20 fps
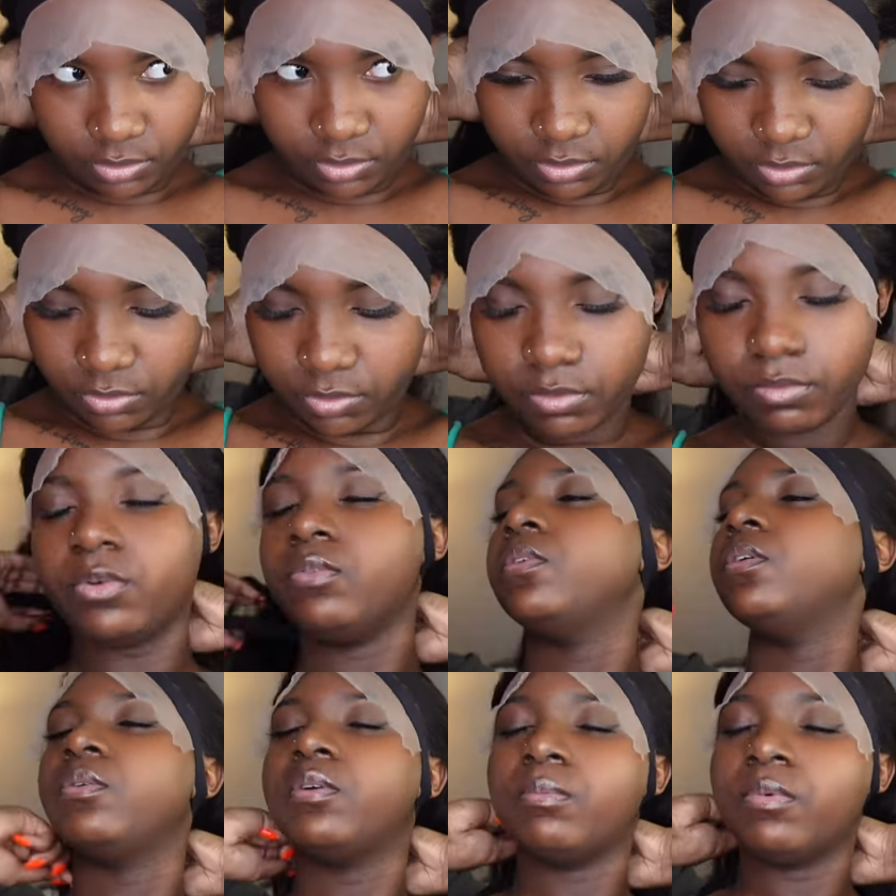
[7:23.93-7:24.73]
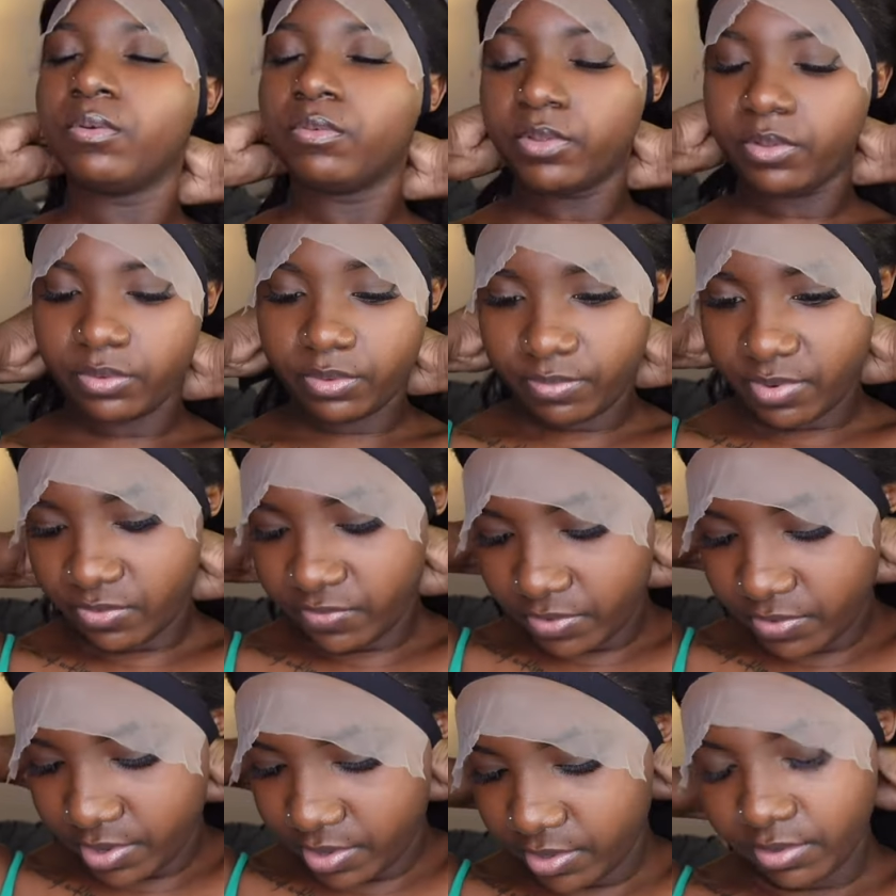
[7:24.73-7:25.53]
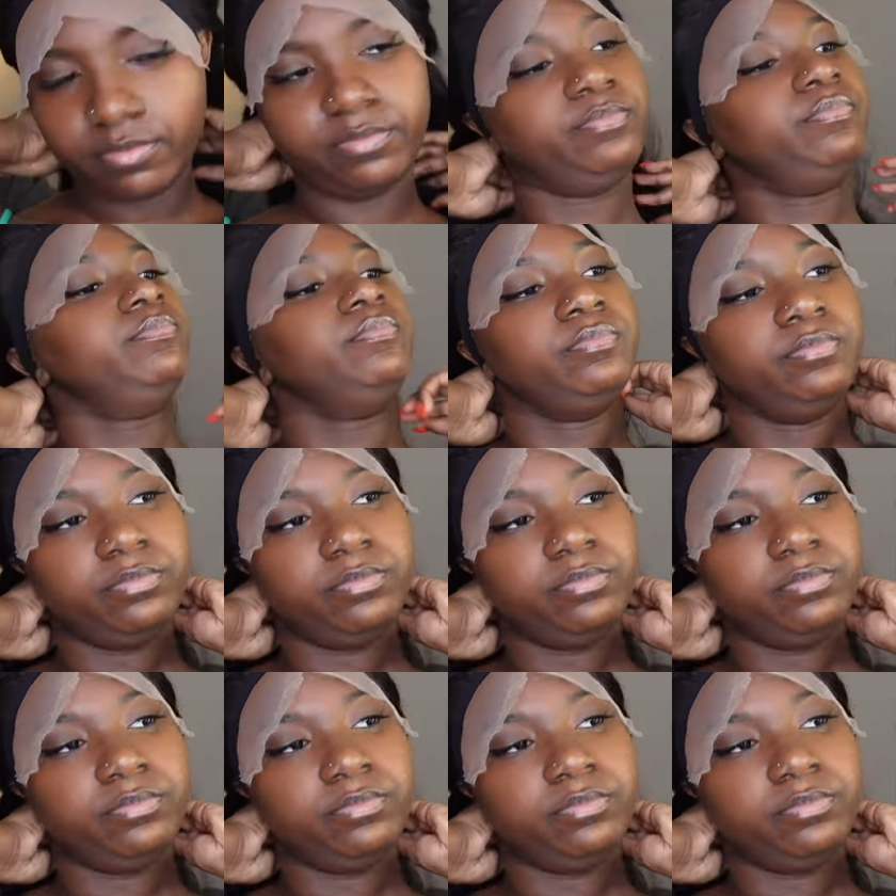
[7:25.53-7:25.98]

do your install and make sure that it's